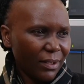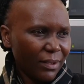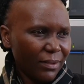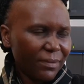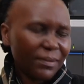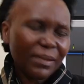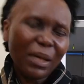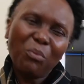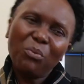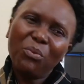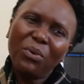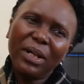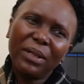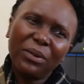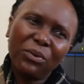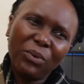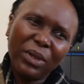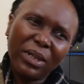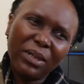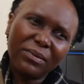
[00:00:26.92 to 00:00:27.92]

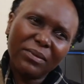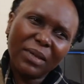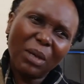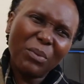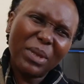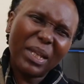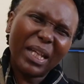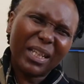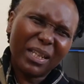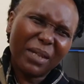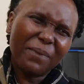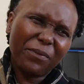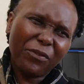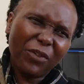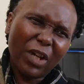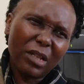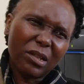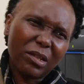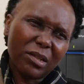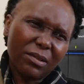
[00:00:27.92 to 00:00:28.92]
someone with something
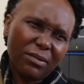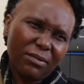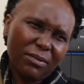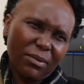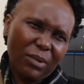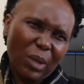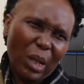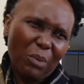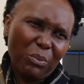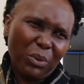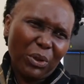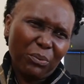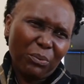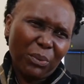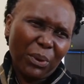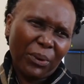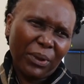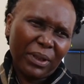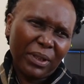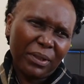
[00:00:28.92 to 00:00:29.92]
different to come on
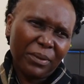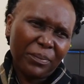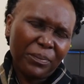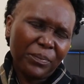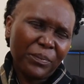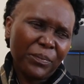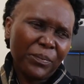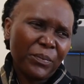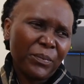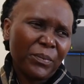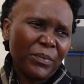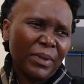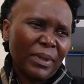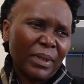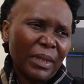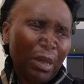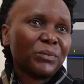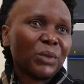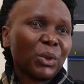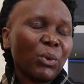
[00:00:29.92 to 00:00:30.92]
board.
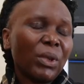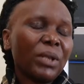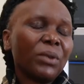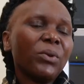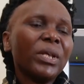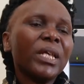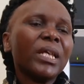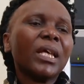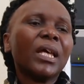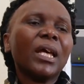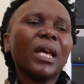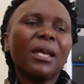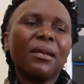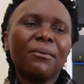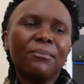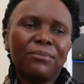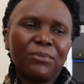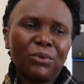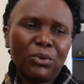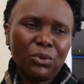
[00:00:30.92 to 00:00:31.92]
When we
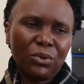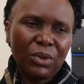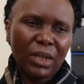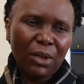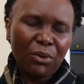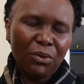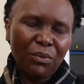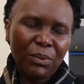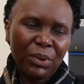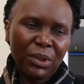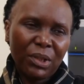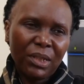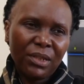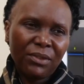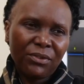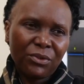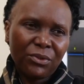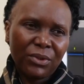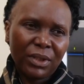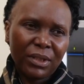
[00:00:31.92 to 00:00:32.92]
came to Kakumiro
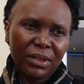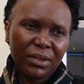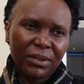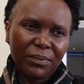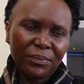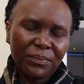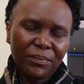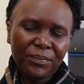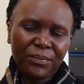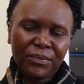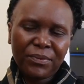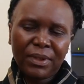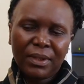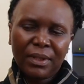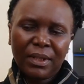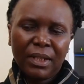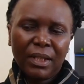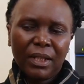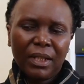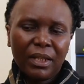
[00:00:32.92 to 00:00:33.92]
district,
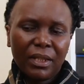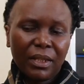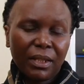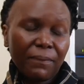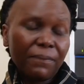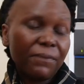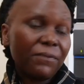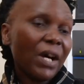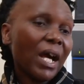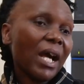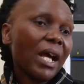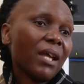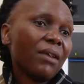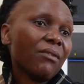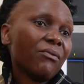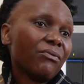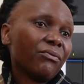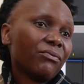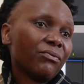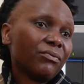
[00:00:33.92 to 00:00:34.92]
in the
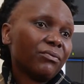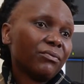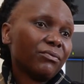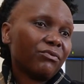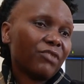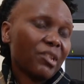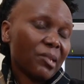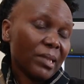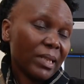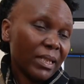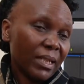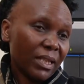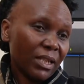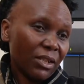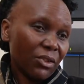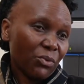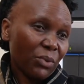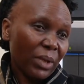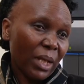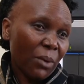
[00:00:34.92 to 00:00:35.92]
five
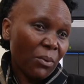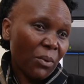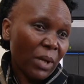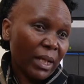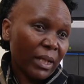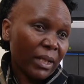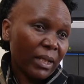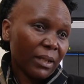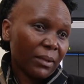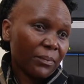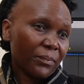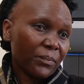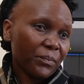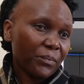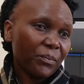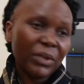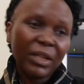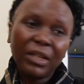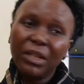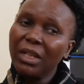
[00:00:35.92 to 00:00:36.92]
facilities we are working,
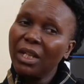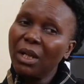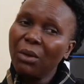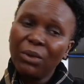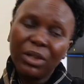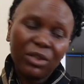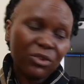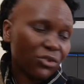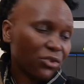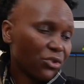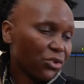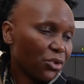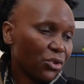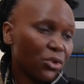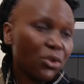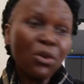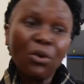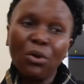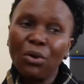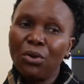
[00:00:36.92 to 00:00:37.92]
there was
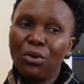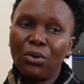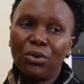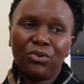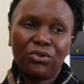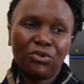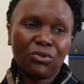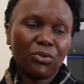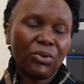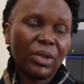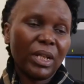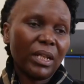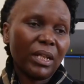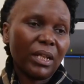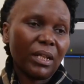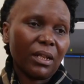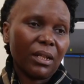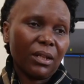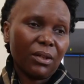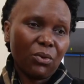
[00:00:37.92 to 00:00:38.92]
no
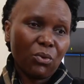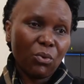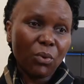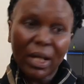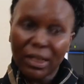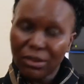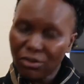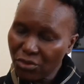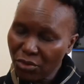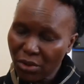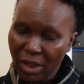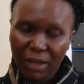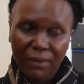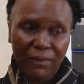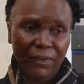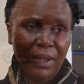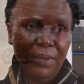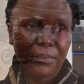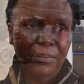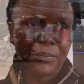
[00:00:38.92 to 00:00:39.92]
screening
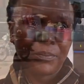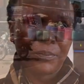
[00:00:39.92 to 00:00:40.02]
whatsoever.